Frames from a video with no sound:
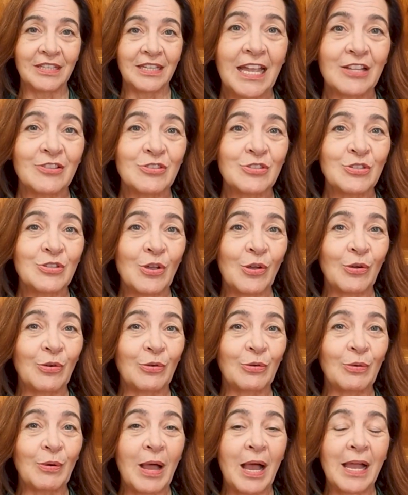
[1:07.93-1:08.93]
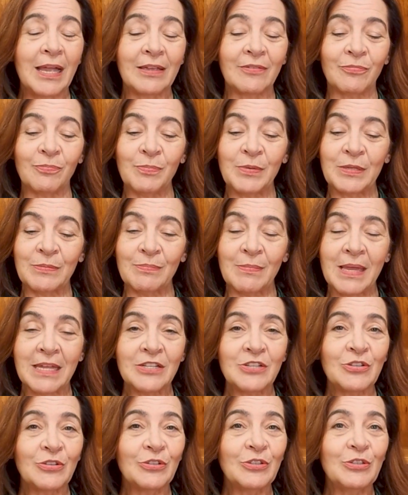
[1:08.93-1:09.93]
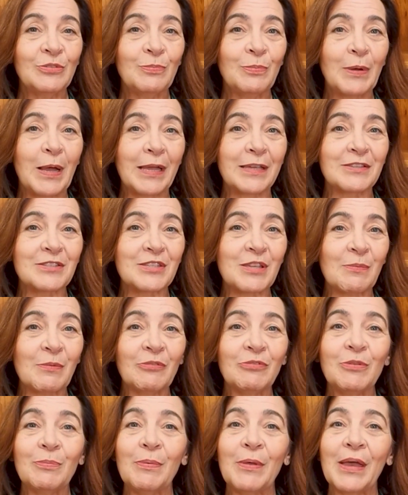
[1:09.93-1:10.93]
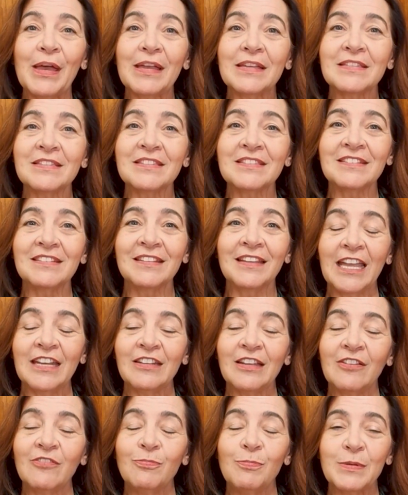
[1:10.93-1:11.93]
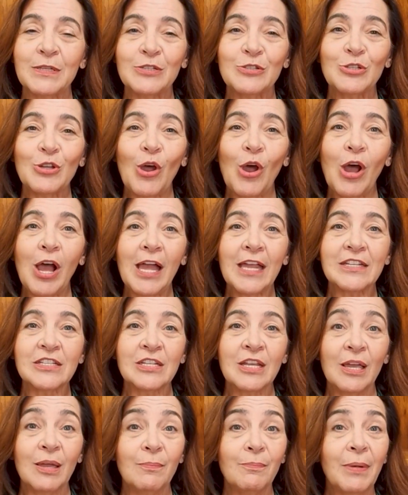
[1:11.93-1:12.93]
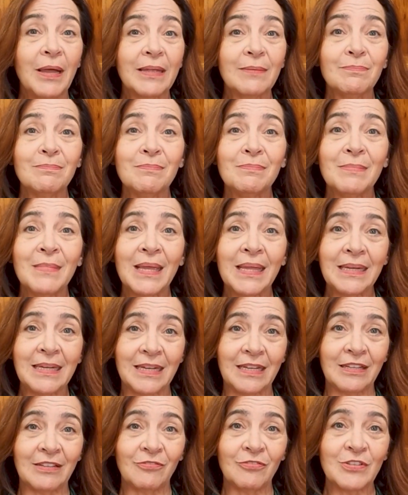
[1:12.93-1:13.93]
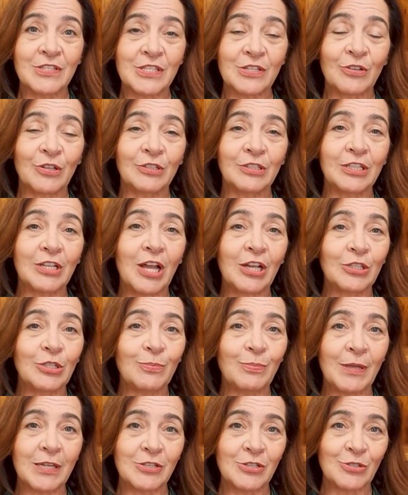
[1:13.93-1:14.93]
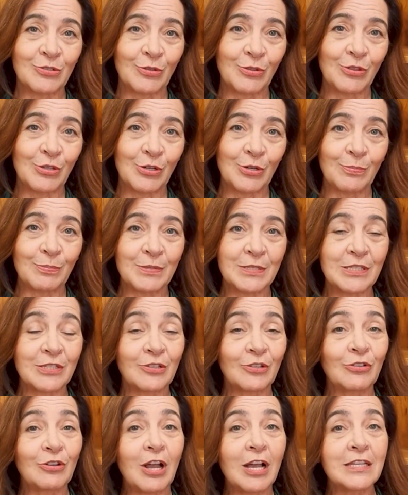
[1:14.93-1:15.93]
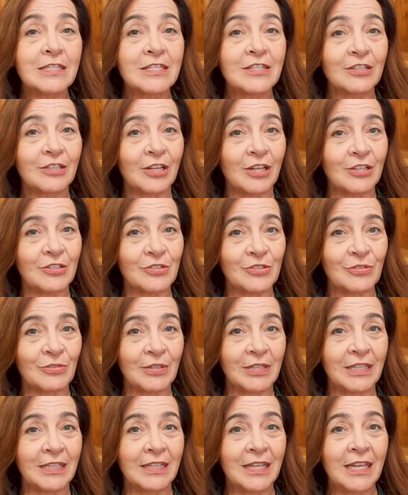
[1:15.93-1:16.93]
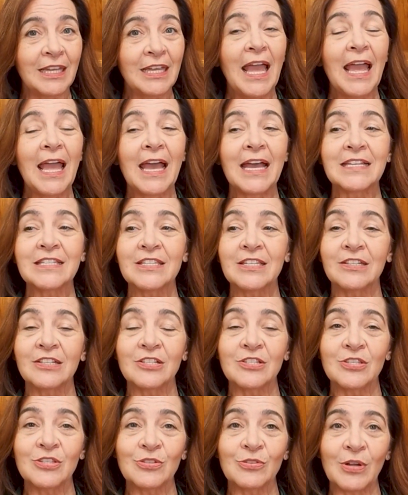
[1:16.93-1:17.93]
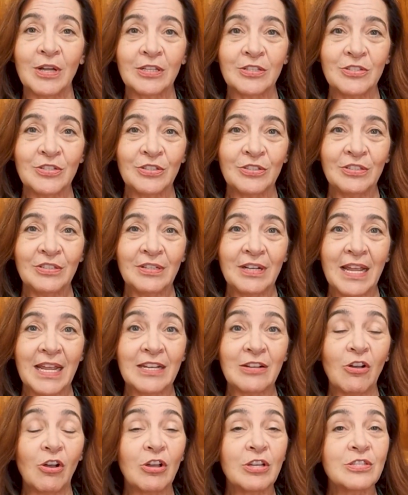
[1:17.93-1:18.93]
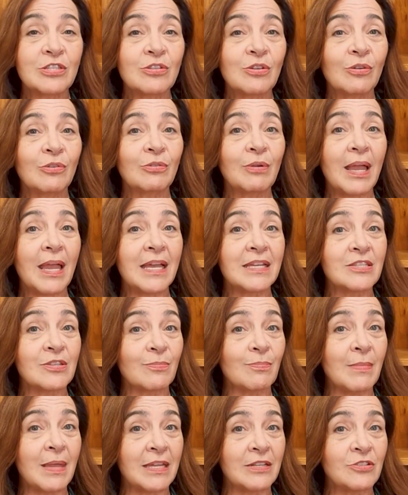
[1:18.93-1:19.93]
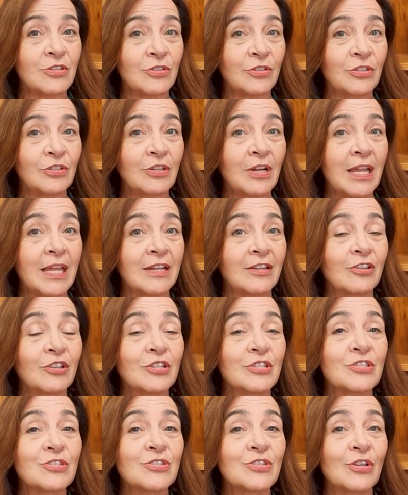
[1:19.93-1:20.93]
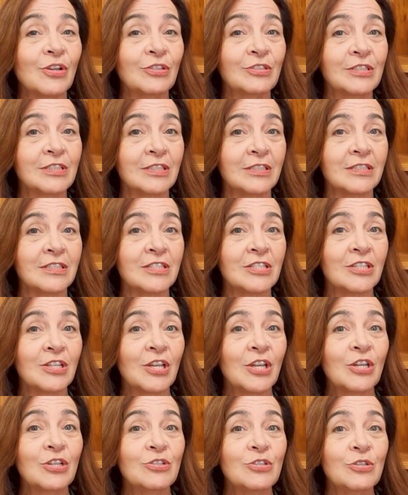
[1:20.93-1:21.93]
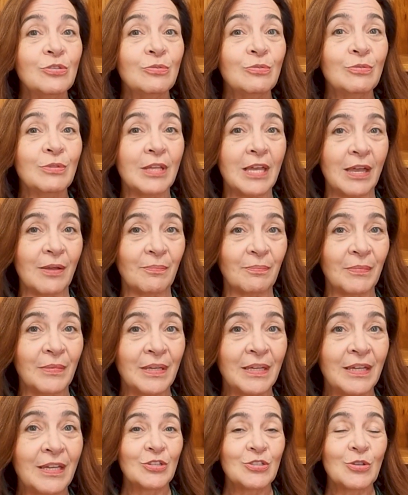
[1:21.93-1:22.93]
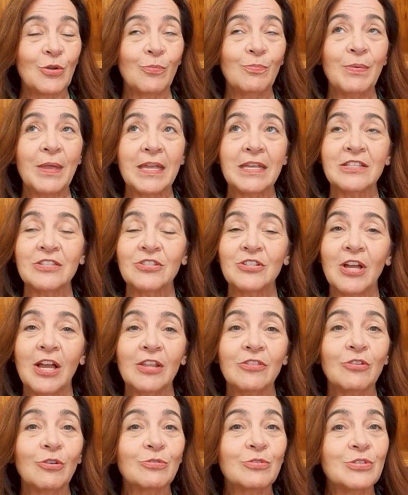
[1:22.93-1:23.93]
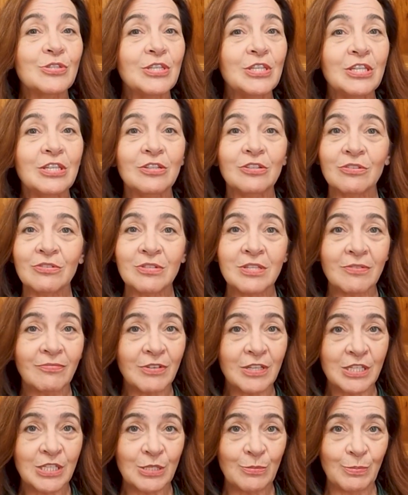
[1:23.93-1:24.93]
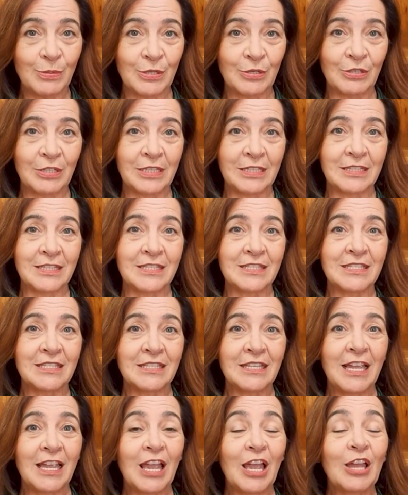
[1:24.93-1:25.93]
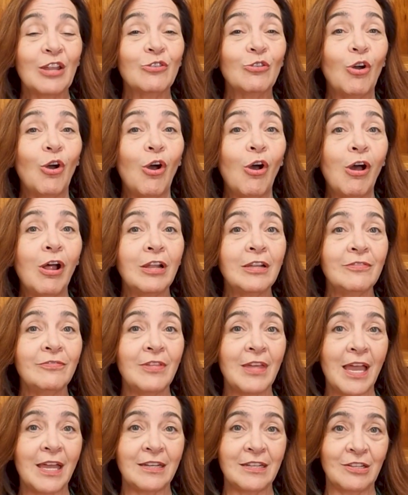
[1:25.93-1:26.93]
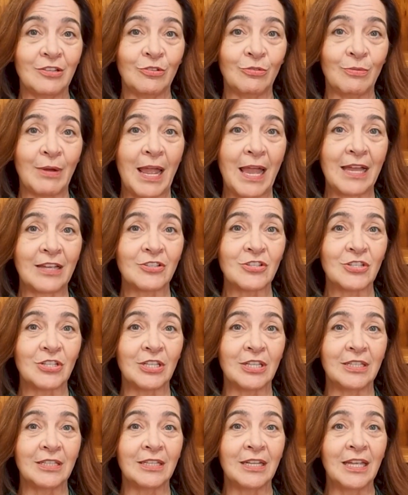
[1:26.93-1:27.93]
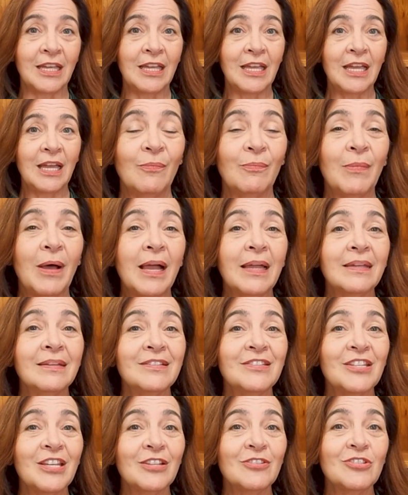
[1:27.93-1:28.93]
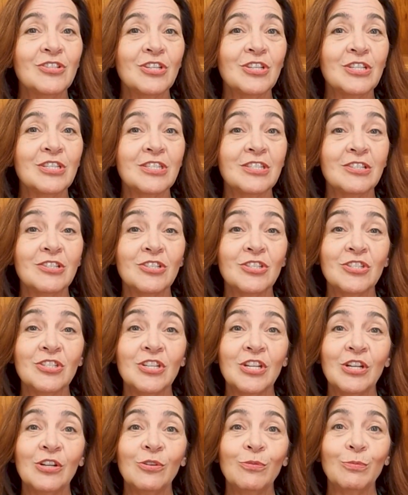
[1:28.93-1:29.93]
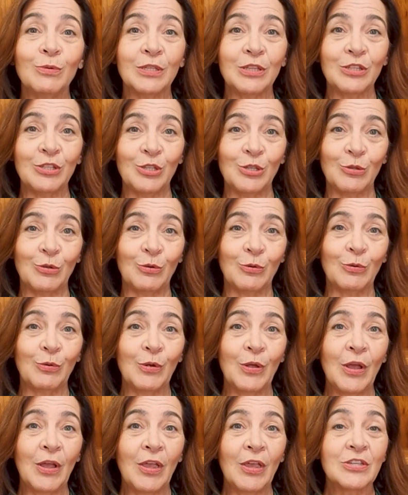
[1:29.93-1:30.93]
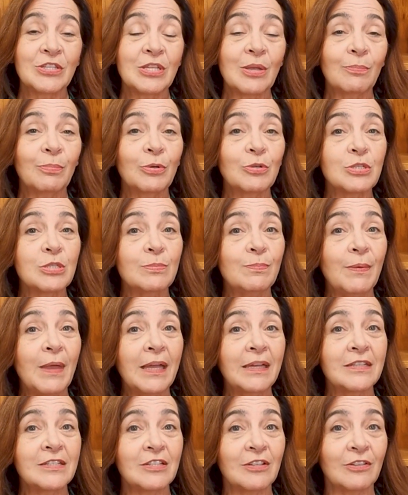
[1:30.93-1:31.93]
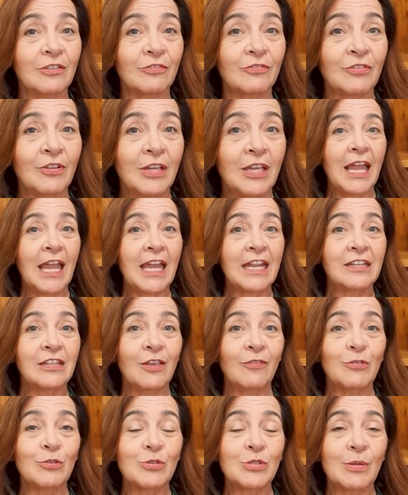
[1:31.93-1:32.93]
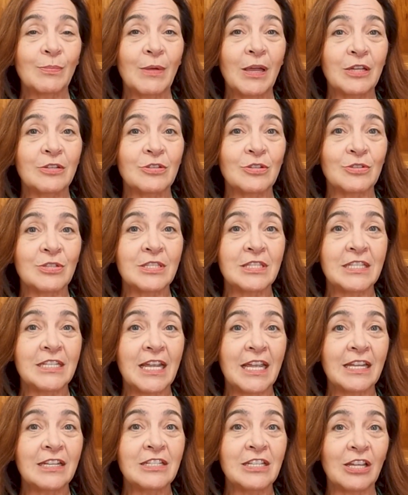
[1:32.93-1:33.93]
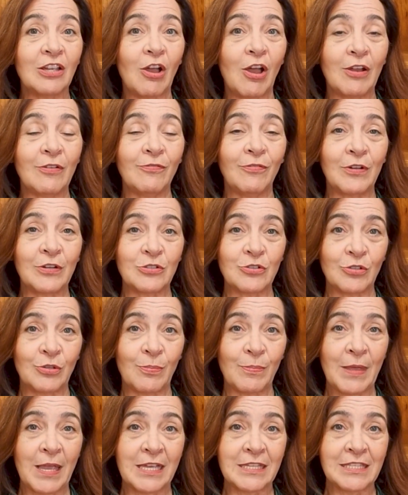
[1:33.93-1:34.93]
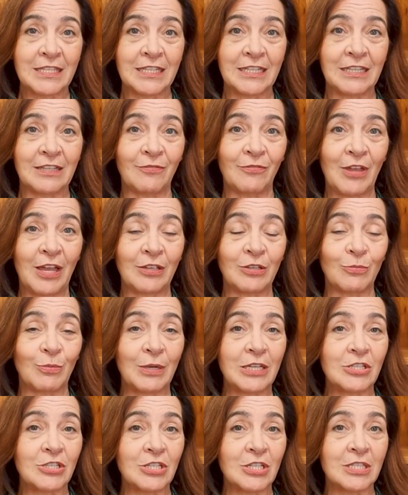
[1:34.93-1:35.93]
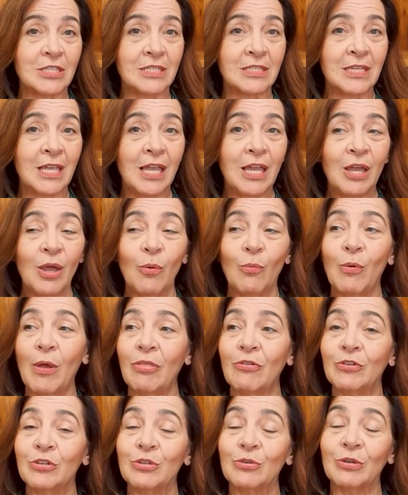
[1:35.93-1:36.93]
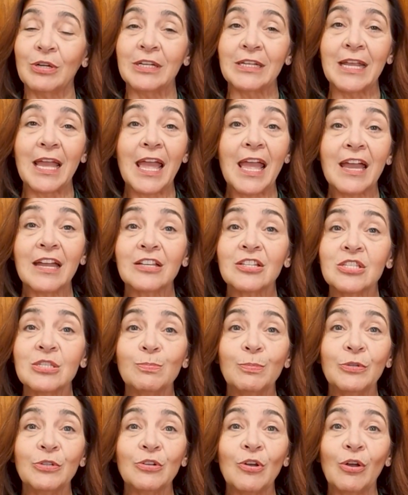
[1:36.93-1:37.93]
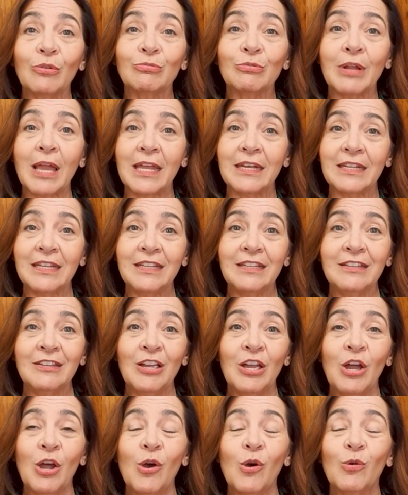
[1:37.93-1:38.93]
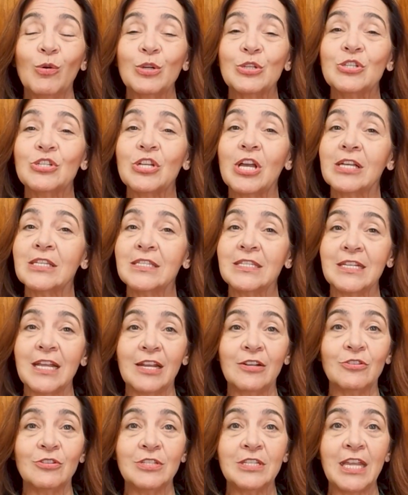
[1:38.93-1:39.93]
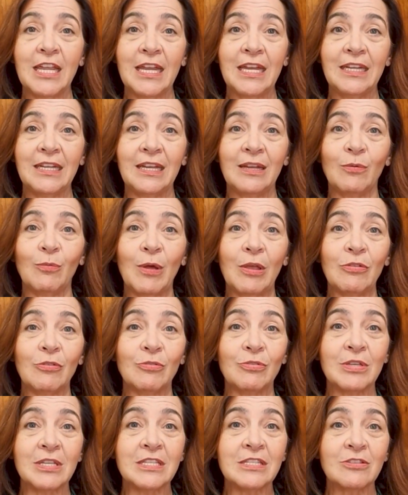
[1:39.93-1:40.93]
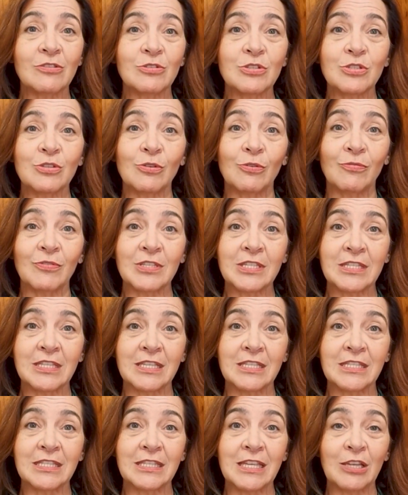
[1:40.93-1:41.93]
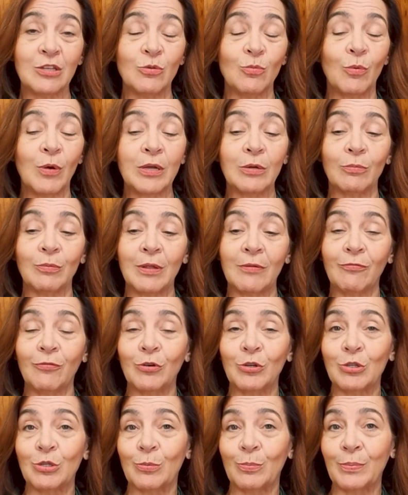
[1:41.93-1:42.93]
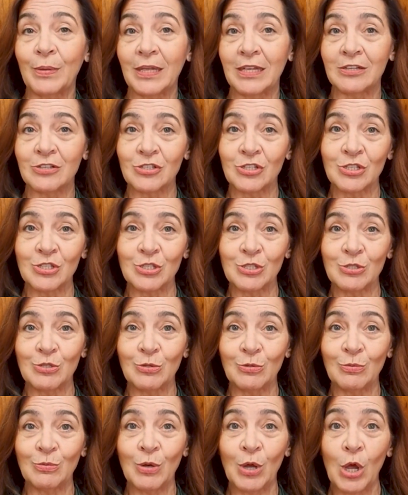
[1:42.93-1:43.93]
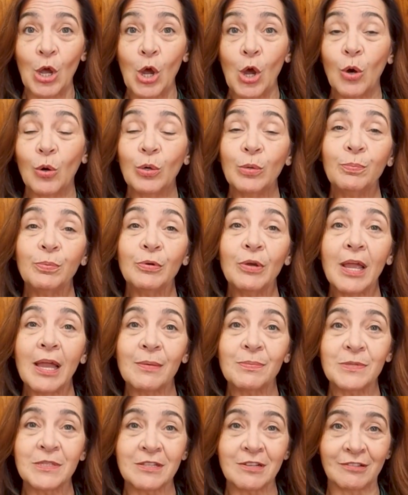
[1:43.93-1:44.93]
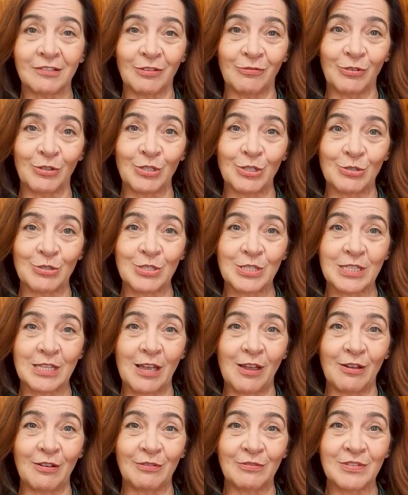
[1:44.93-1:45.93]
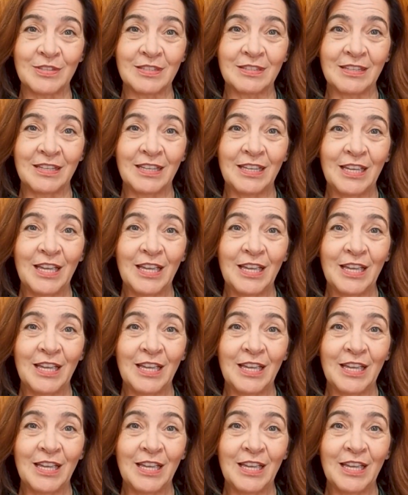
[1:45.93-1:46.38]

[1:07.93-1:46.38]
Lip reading: And so I've been mentored by some of the best, and I've been taught by many physical and occupational therapists across the country as an instructor and also as a mentor and a consultant to them. So based on those years of experience and all of that interaction, my intention is to share with you some perspective and give you some understanding on functional capacity evaluations, whether you're an expert already or just entertaining whether these are services that you want to refer your patients to or perhaps deliver yourselves.